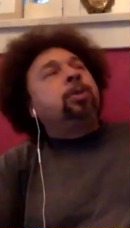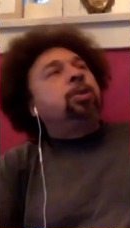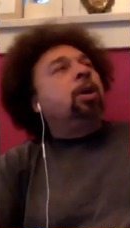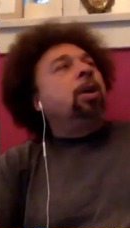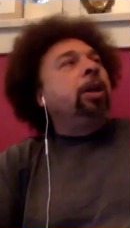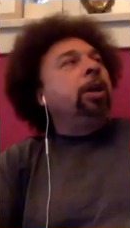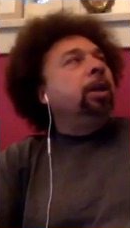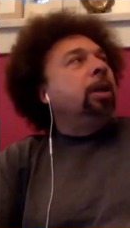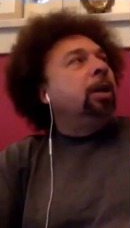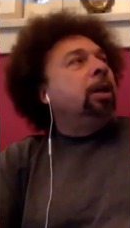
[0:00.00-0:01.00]
journey,
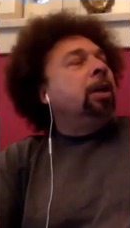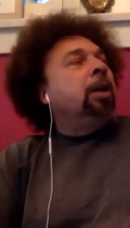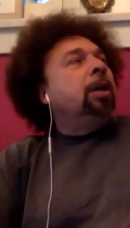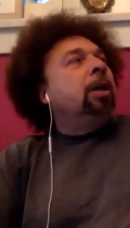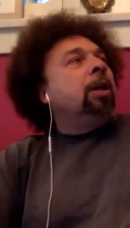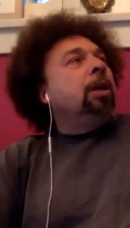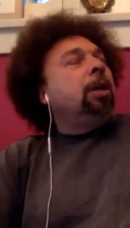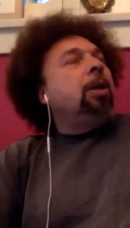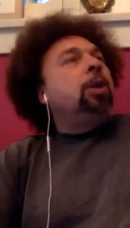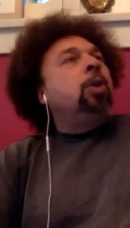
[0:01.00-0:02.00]

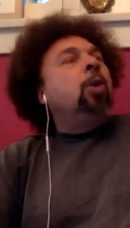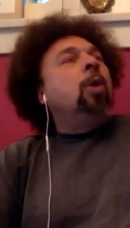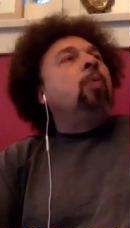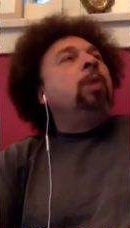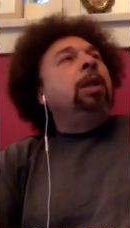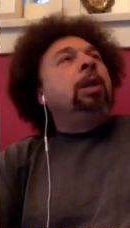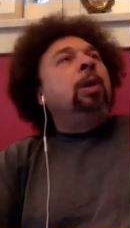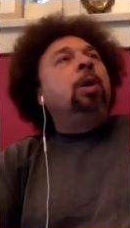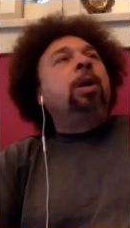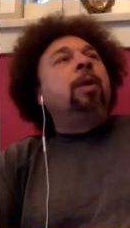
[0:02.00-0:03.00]
you're really
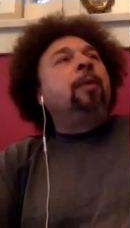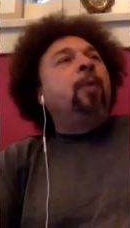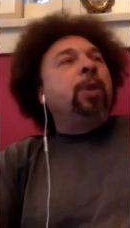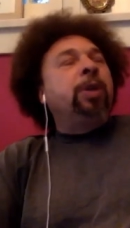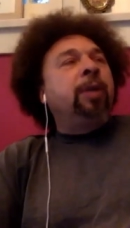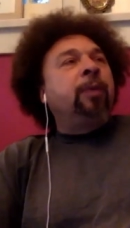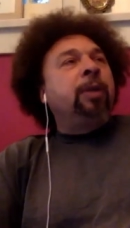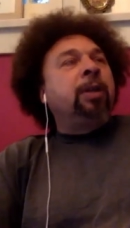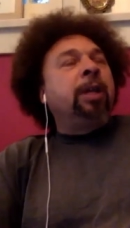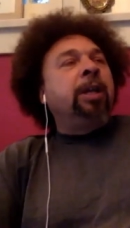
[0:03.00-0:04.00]
looking for
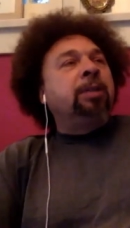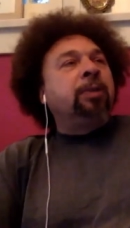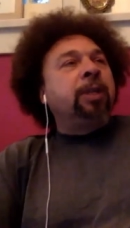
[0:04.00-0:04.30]
different things for the